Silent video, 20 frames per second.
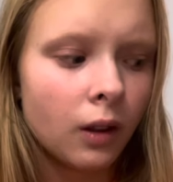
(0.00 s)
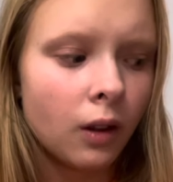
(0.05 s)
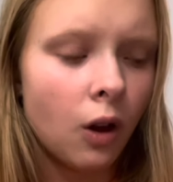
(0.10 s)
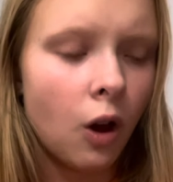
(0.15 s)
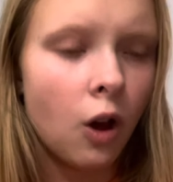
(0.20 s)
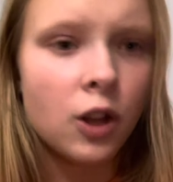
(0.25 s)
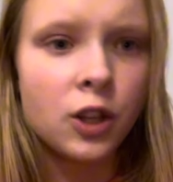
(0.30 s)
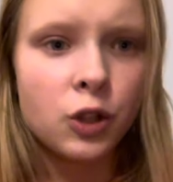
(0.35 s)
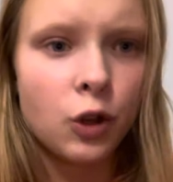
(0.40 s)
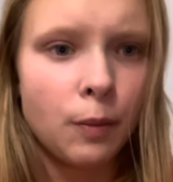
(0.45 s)

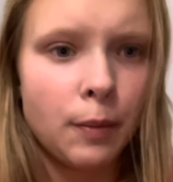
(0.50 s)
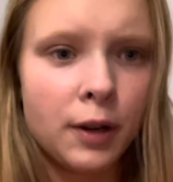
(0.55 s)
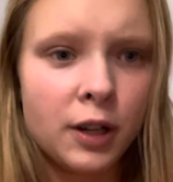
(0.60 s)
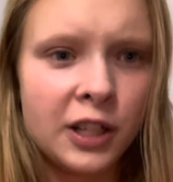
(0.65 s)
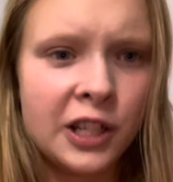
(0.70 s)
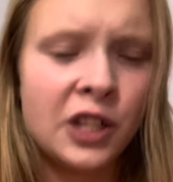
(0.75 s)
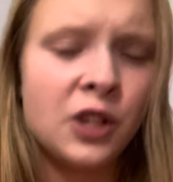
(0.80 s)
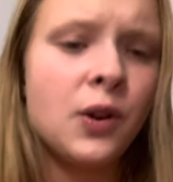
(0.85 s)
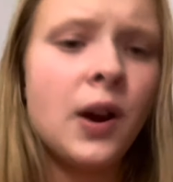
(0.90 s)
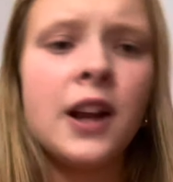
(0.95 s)
also a
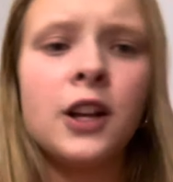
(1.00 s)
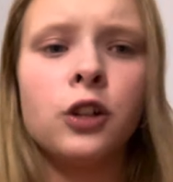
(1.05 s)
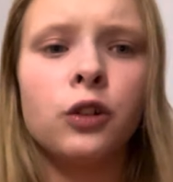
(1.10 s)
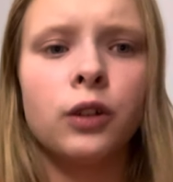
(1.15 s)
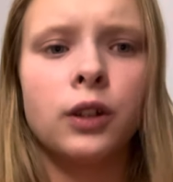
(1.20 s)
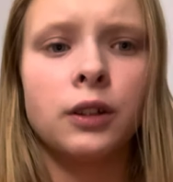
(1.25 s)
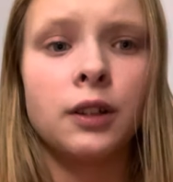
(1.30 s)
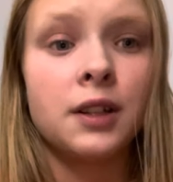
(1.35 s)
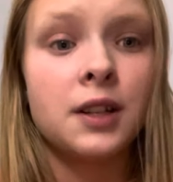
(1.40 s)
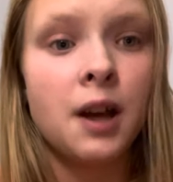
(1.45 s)
person who had to
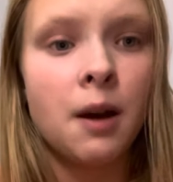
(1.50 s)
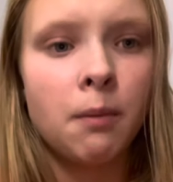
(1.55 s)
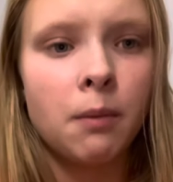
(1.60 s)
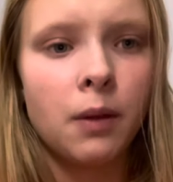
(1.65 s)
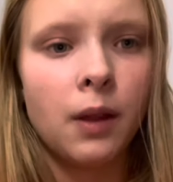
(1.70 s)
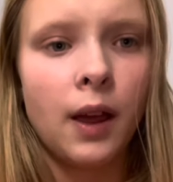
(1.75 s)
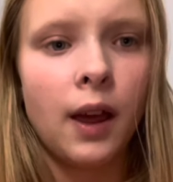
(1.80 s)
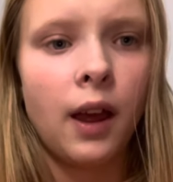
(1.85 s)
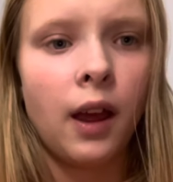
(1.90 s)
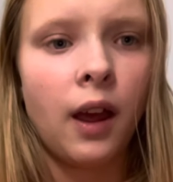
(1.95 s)
learn the
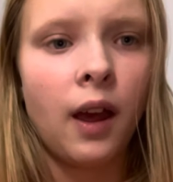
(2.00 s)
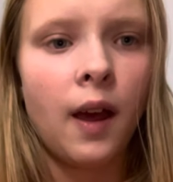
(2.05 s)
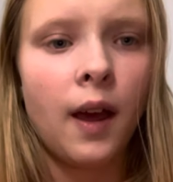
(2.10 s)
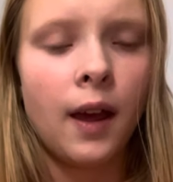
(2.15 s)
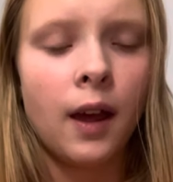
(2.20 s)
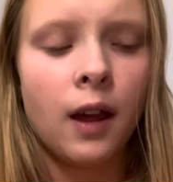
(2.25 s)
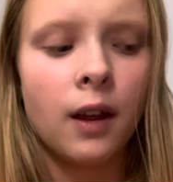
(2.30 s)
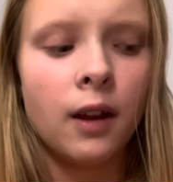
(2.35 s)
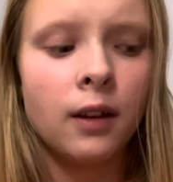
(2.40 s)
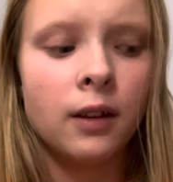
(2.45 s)
tumbling
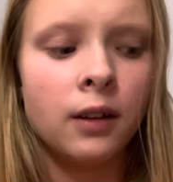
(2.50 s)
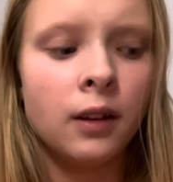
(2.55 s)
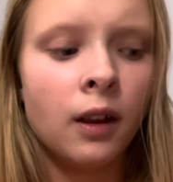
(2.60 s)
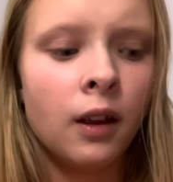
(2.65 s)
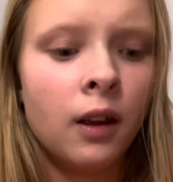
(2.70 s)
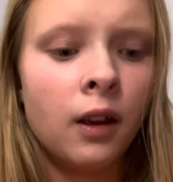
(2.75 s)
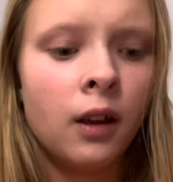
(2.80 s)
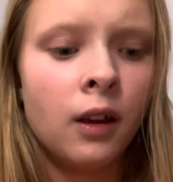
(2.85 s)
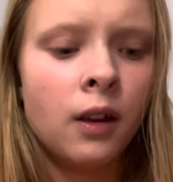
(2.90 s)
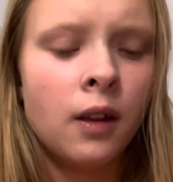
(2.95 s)
and
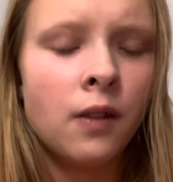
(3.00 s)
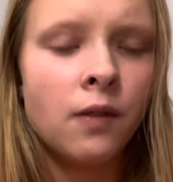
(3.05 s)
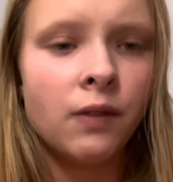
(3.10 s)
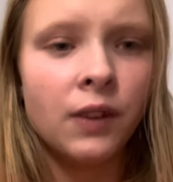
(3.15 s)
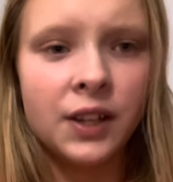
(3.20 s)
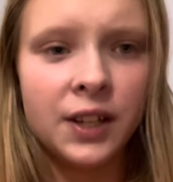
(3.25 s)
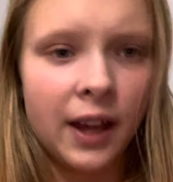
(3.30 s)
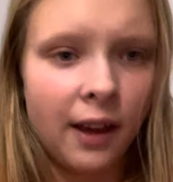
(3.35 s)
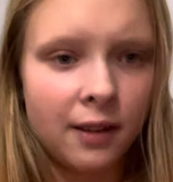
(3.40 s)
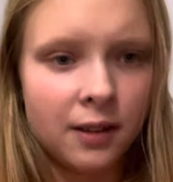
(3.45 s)
the
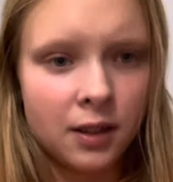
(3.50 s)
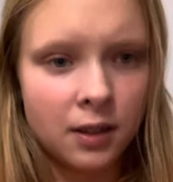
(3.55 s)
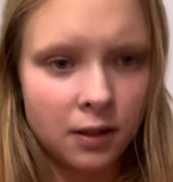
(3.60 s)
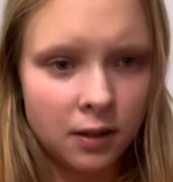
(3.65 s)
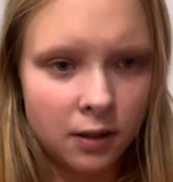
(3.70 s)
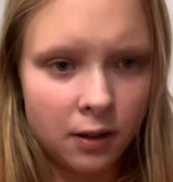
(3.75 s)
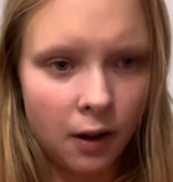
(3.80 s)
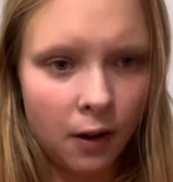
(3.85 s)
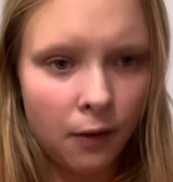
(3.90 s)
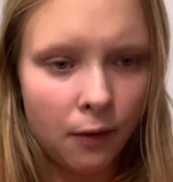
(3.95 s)
dance and
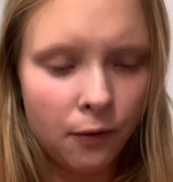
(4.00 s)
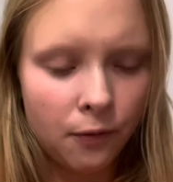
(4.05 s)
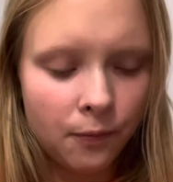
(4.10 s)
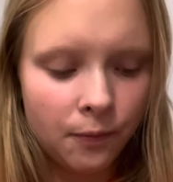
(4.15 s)
stuff.